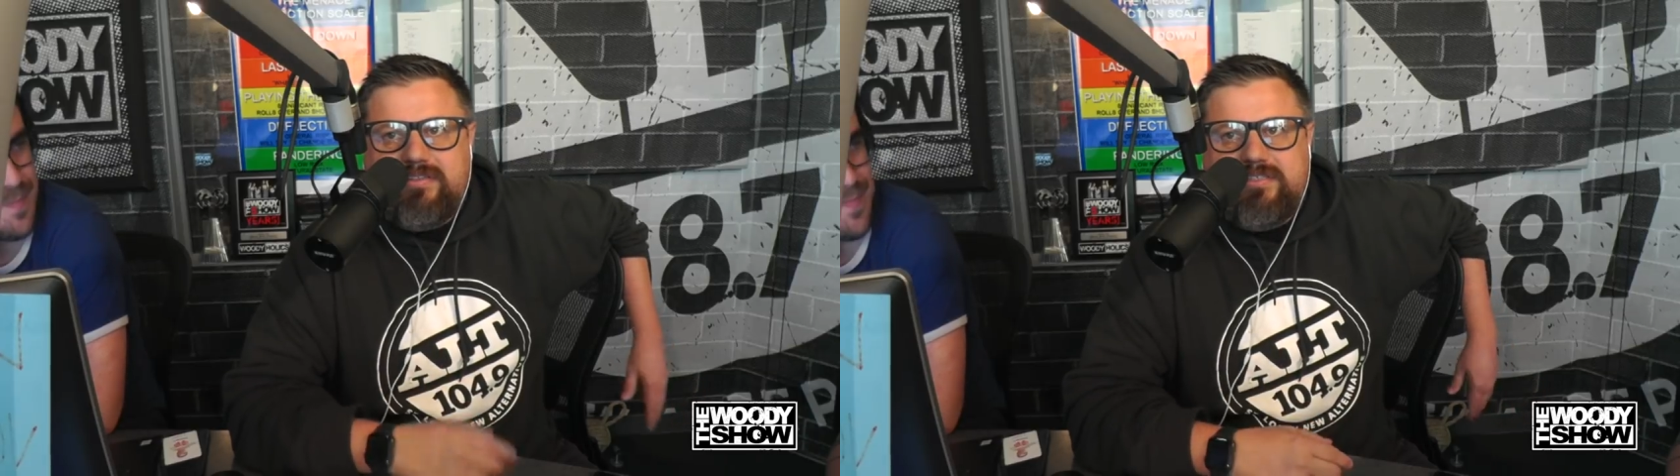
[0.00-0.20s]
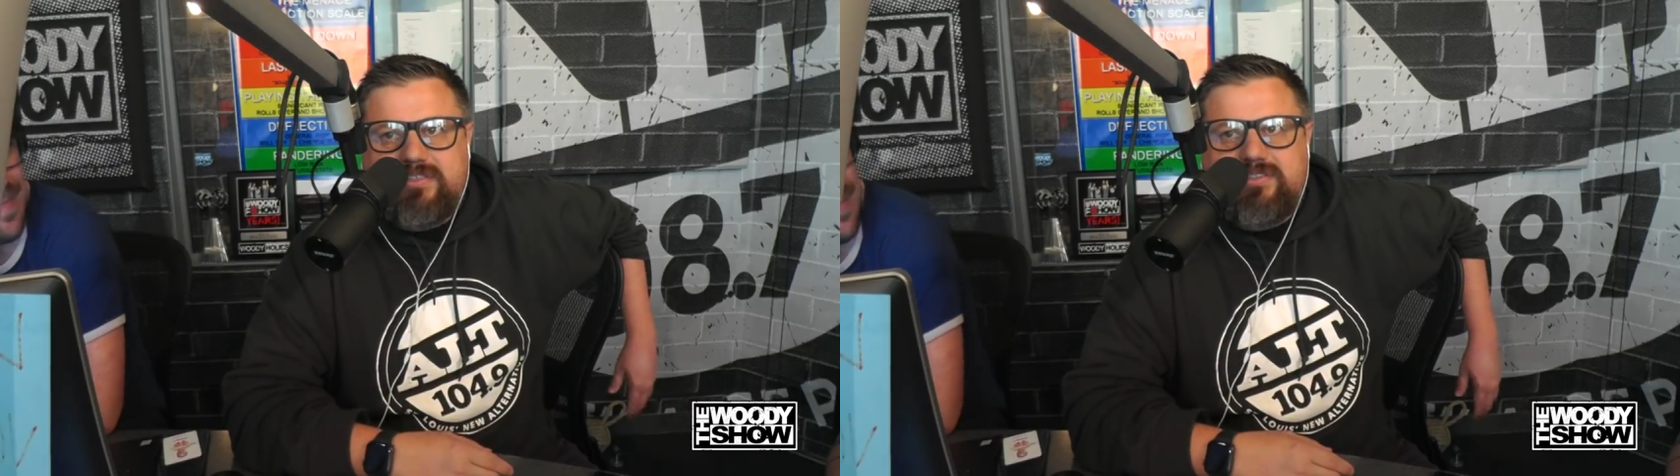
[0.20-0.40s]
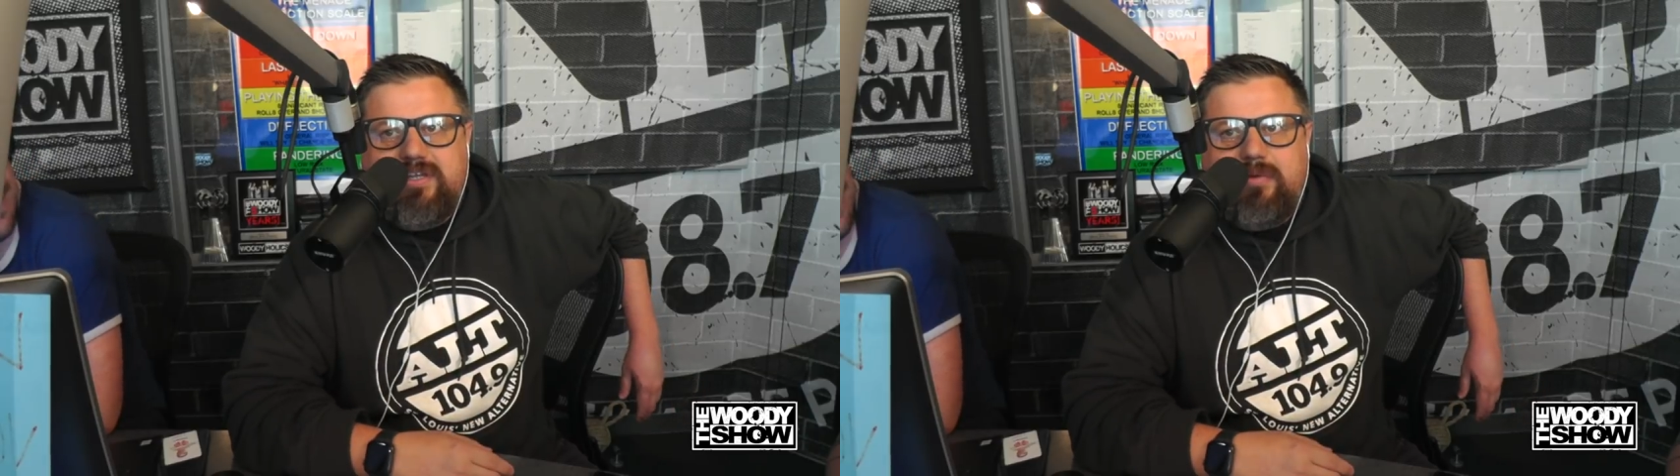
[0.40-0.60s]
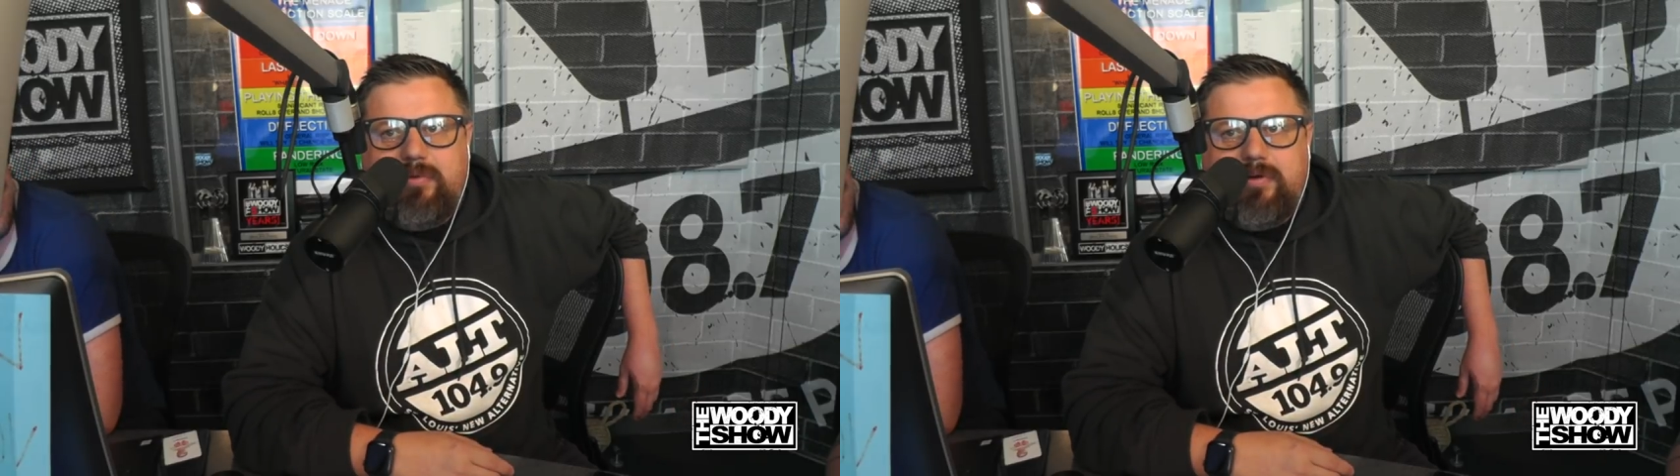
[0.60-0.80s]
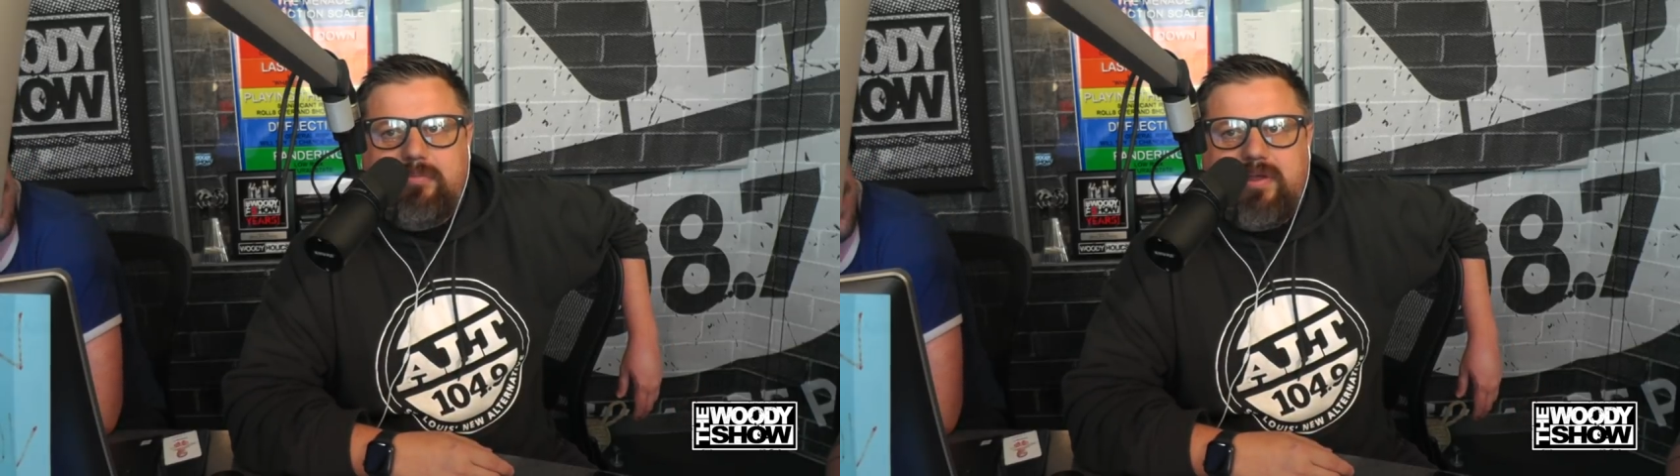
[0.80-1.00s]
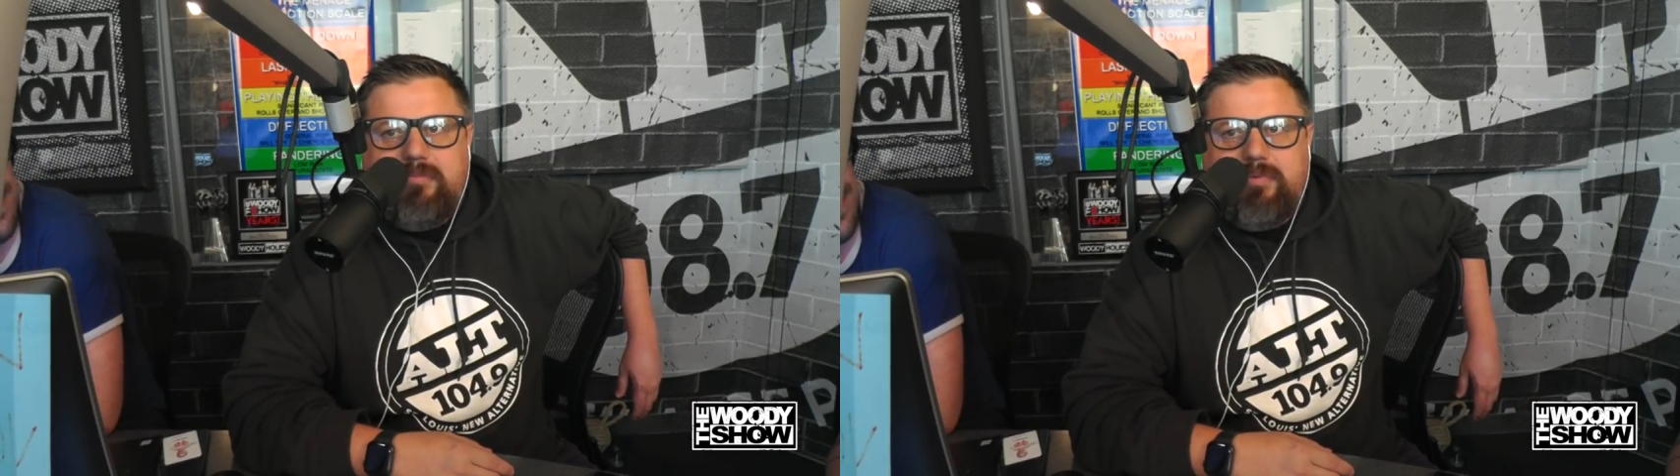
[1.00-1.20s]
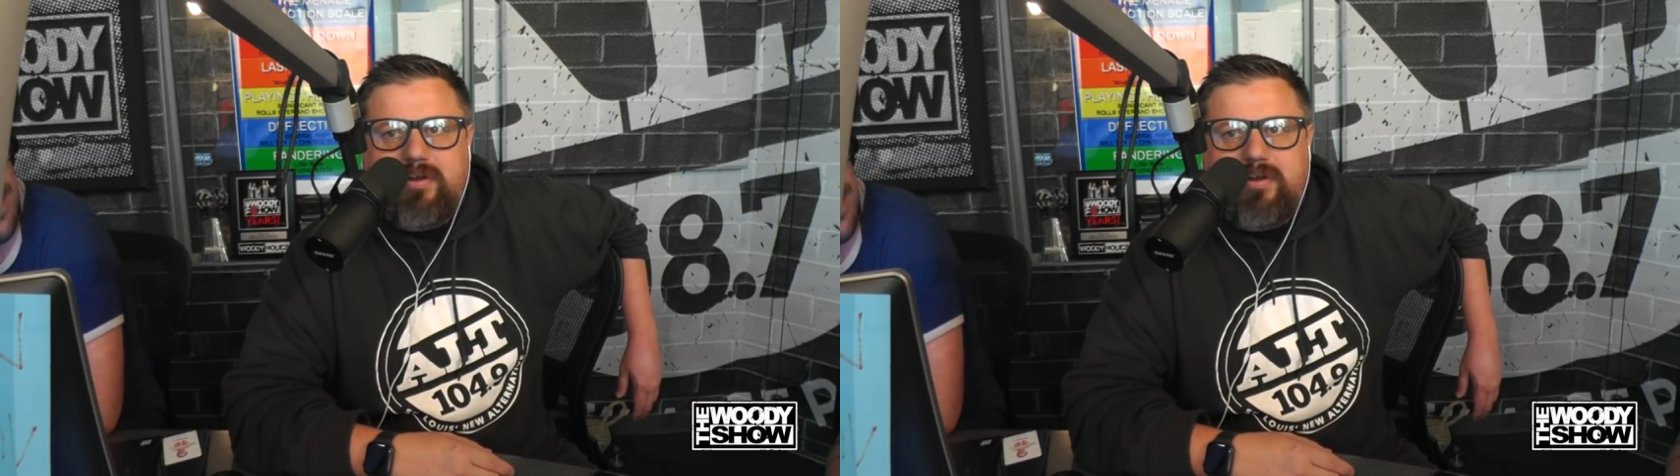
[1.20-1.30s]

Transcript: it says network bed,